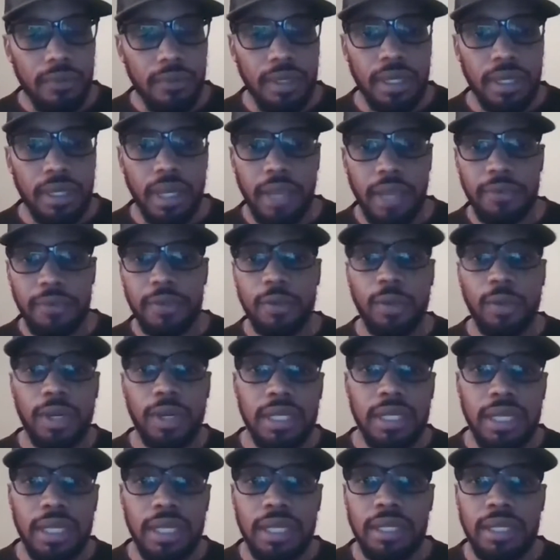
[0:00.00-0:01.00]

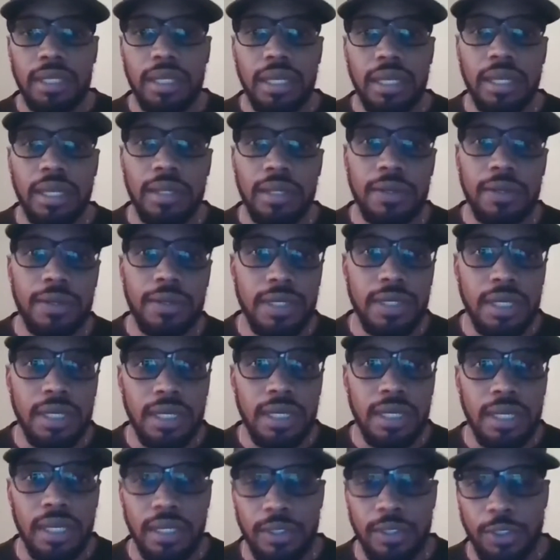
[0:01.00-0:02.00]
everyone in the inner
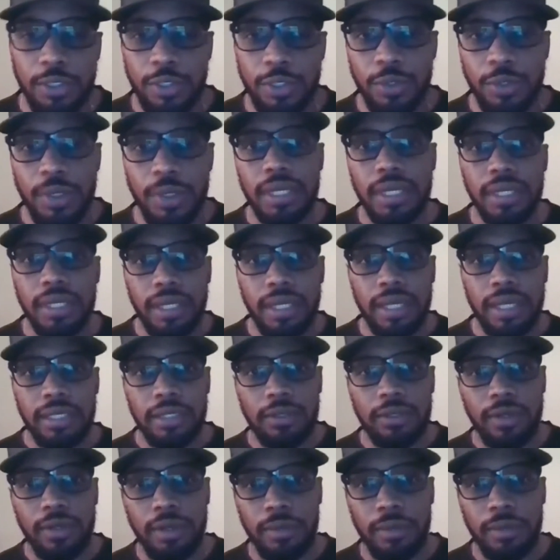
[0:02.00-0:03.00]
city gets treated like
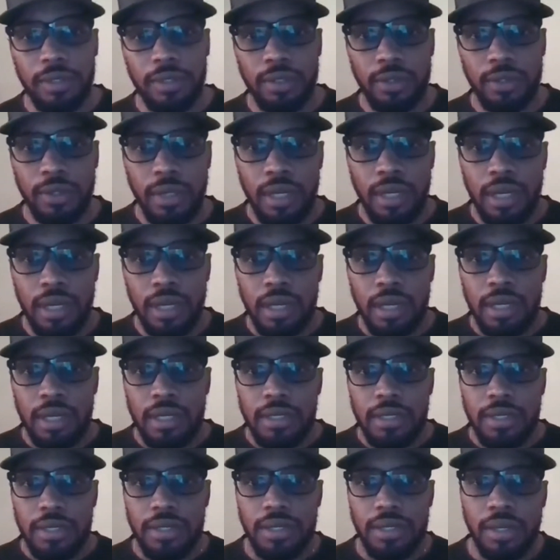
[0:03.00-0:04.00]
a criminal.
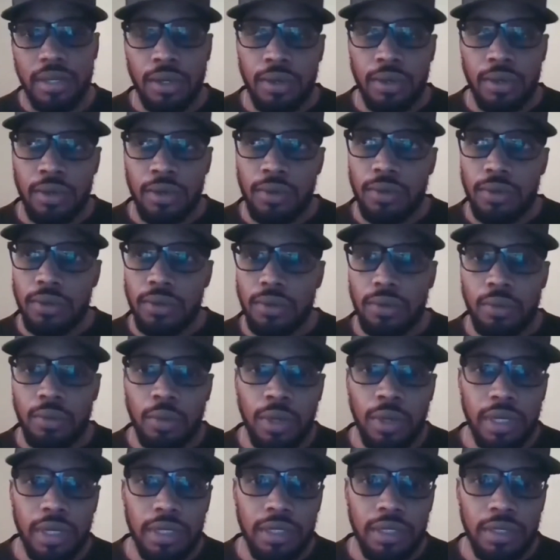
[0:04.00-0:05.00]
So,
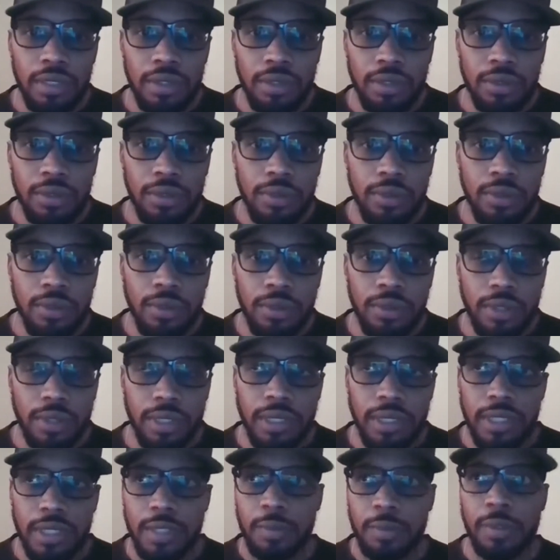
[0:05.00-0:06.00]
what you're
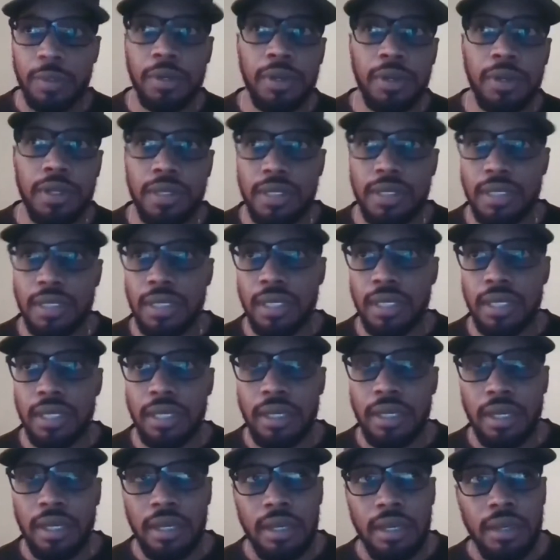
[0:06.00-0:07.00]

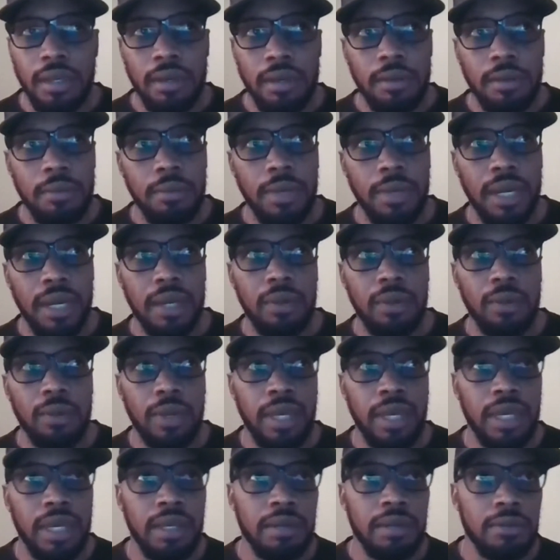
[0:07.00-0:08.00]
experiencing by
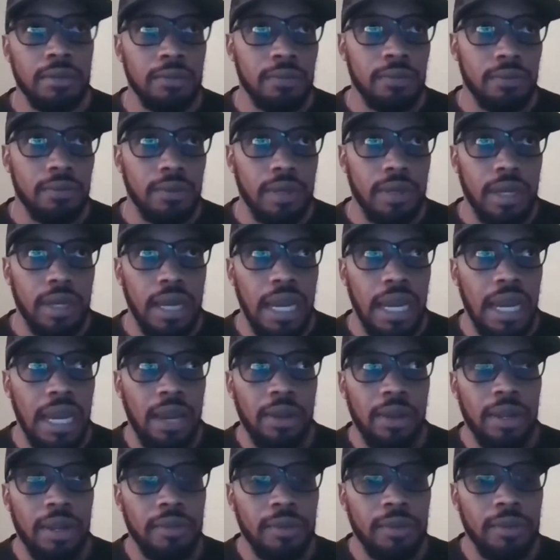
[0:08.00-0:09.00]
way of
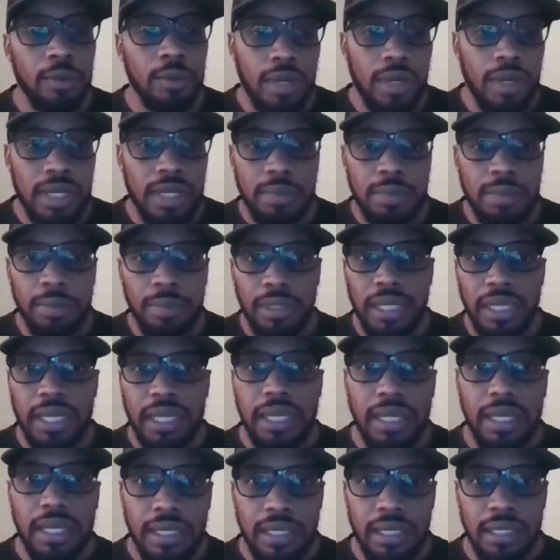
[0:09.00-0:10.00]
how everyone is
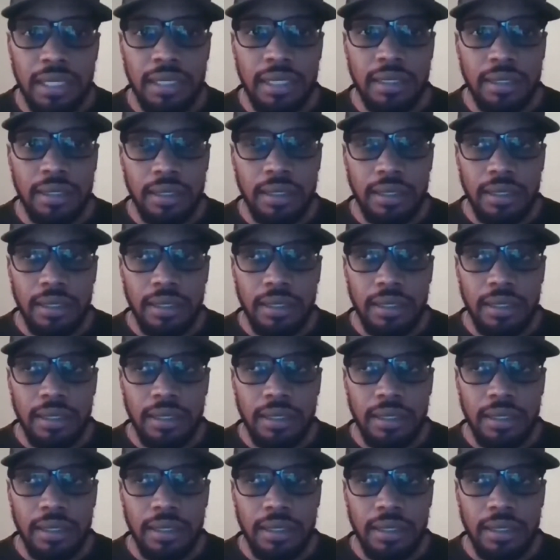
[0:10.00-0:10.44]
blanketing